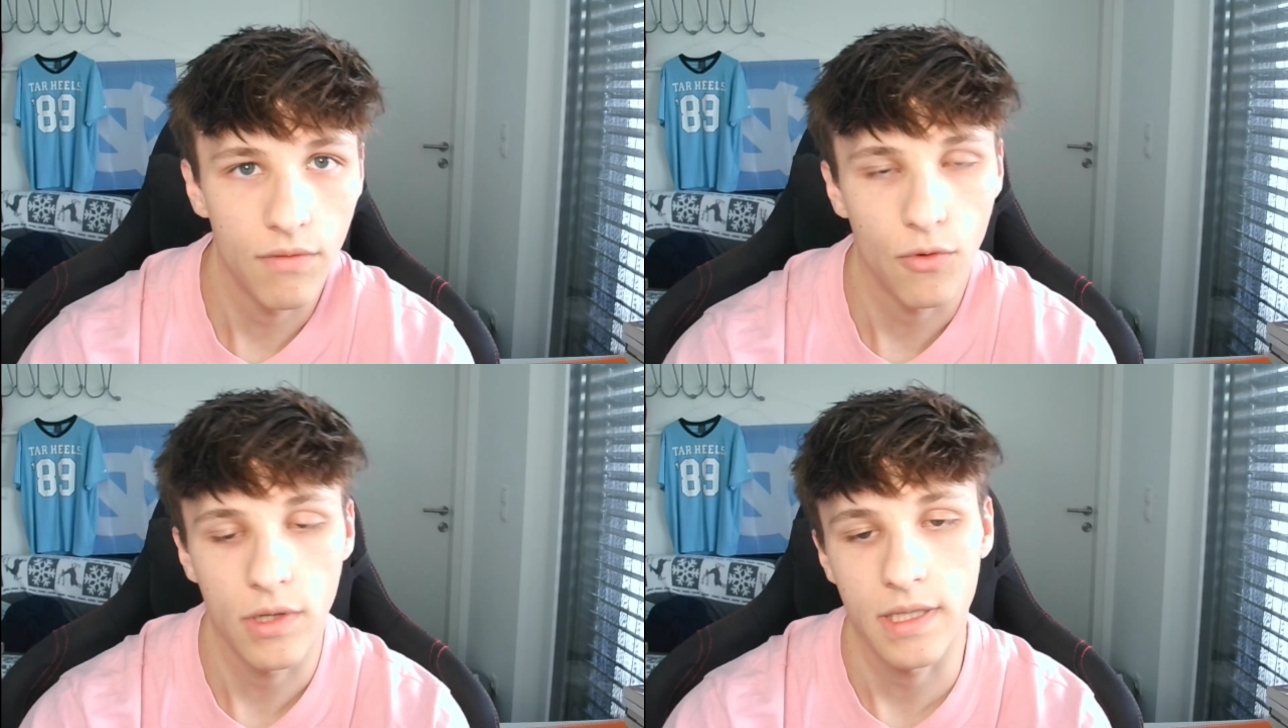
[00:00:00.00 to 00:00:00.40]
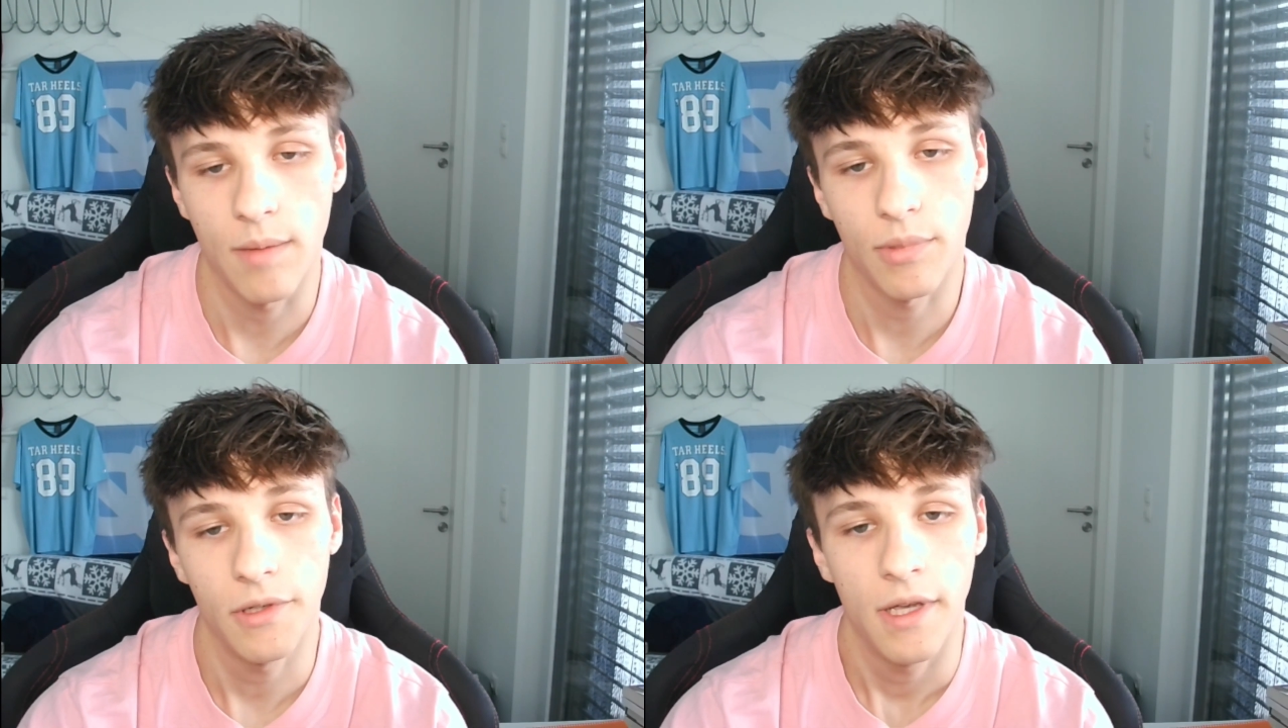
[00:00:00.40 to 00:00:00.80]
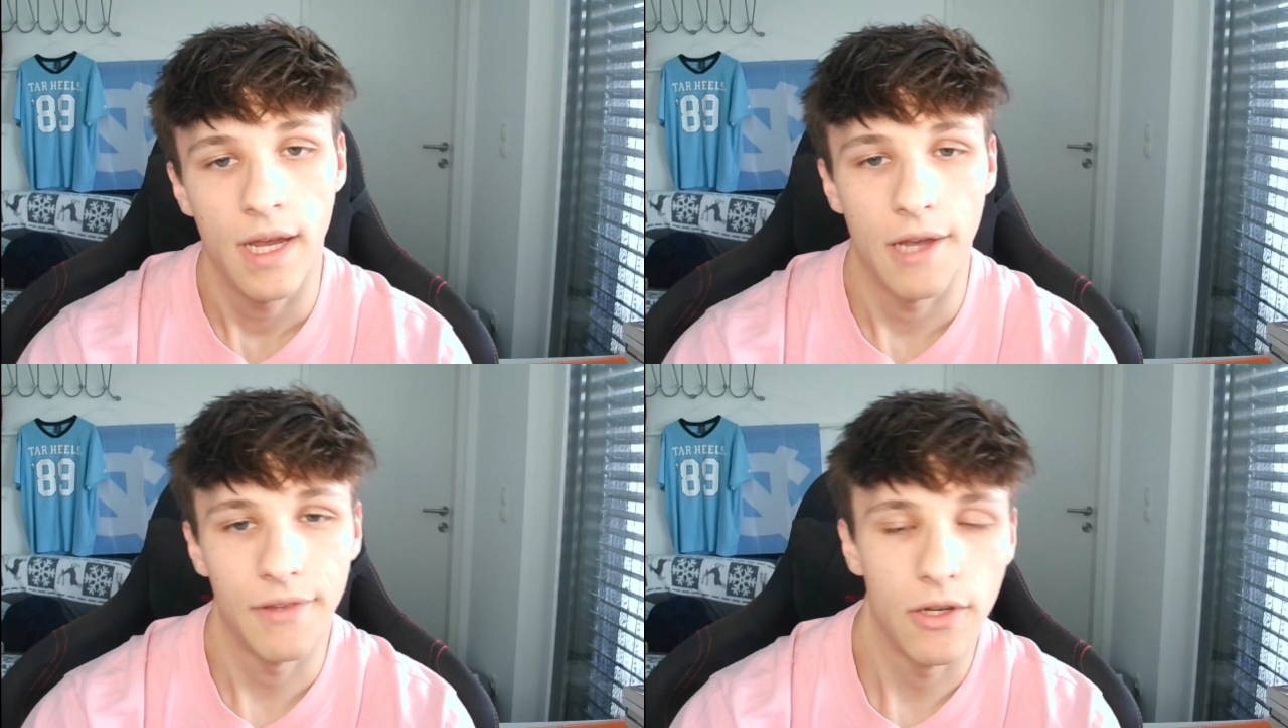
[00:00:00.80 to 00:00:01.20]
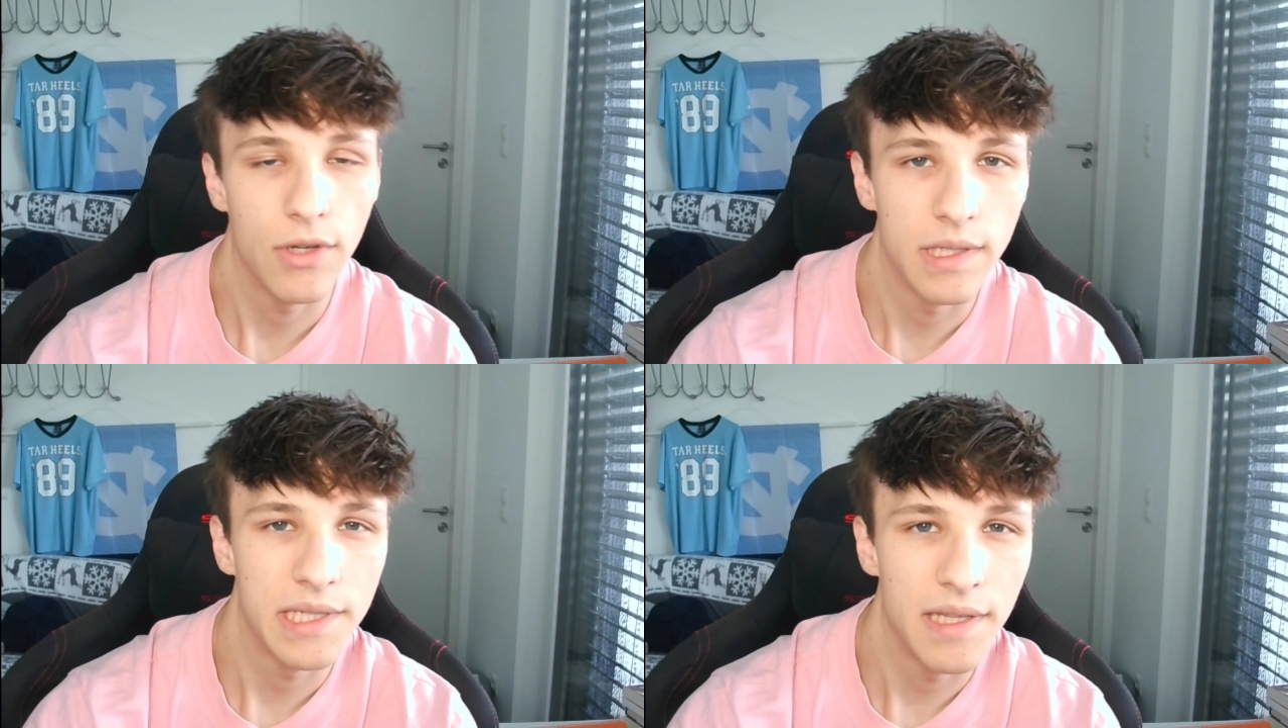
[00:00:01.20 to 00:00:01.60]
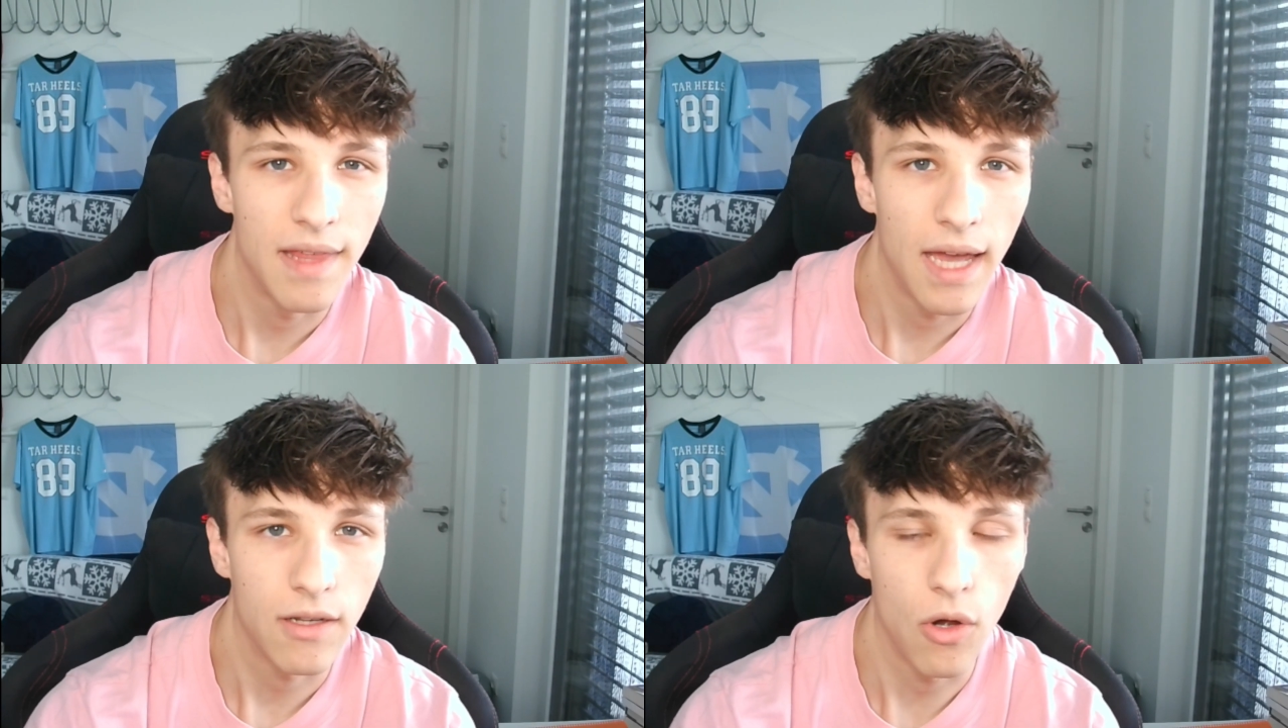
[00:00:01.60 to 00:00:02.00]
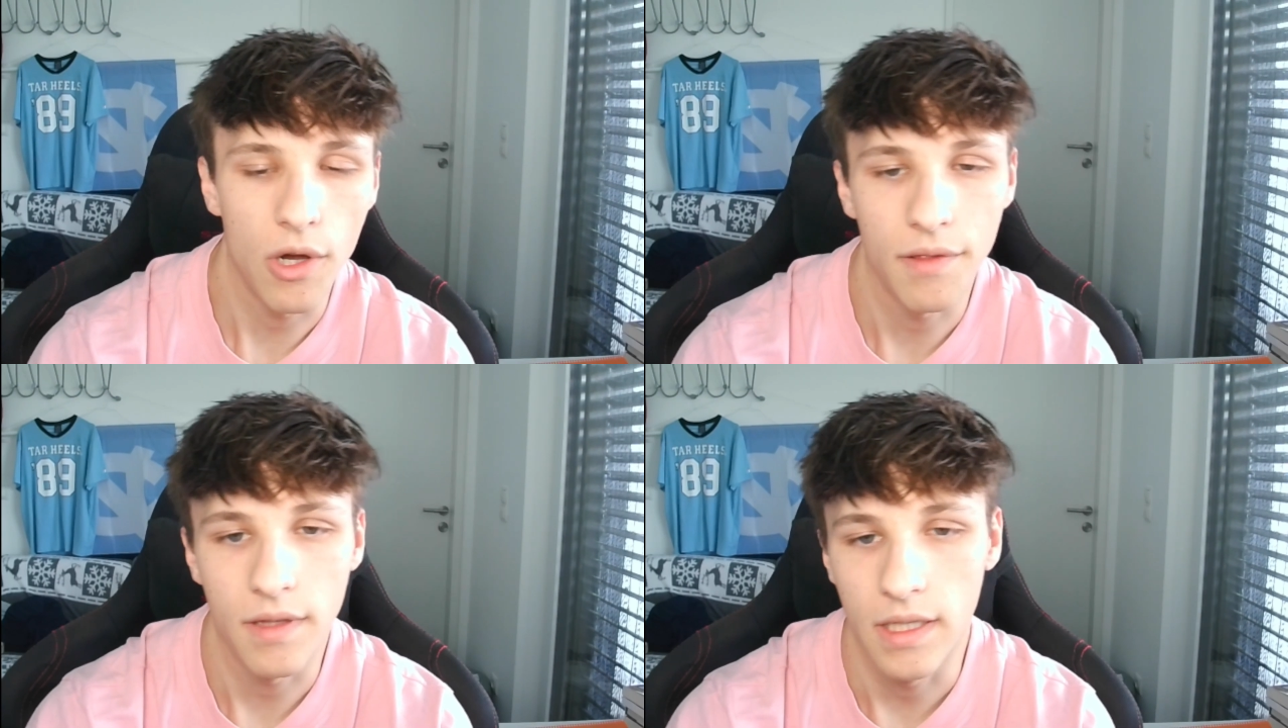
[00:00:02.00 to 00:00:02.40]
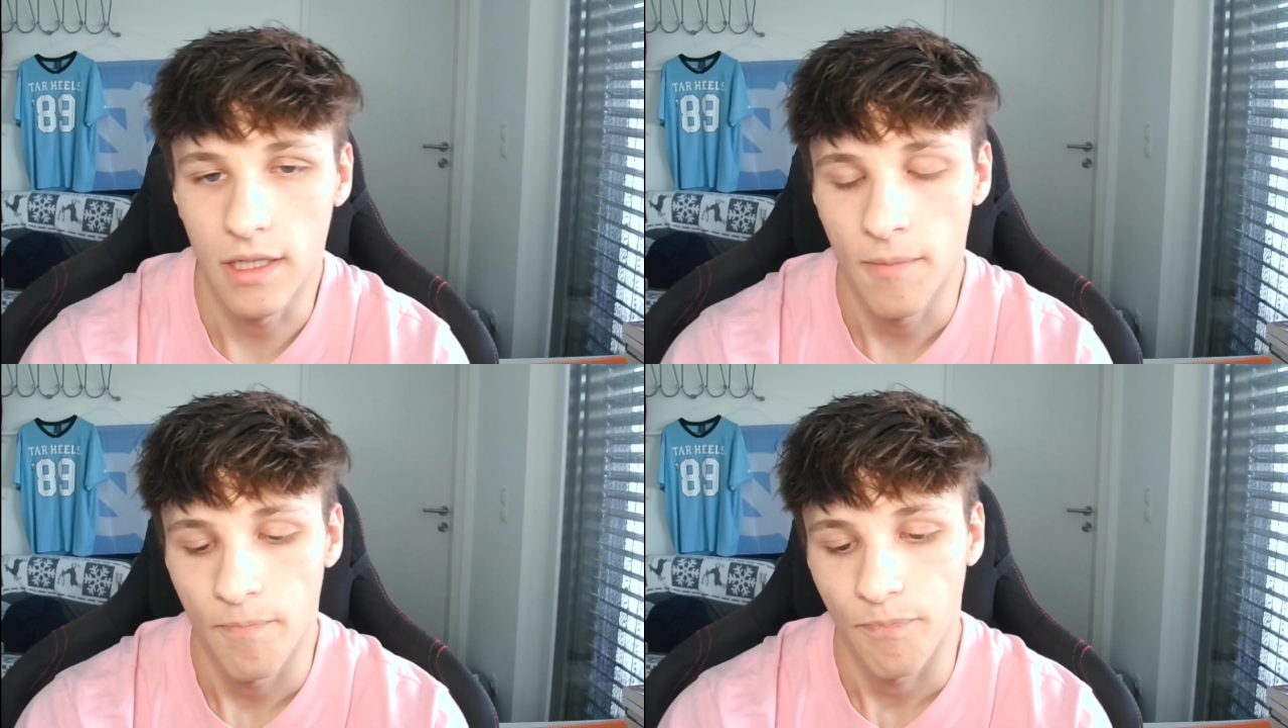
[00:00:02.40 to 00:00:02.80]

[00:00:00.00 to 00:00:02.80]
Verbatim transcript: for example and then you can see that on the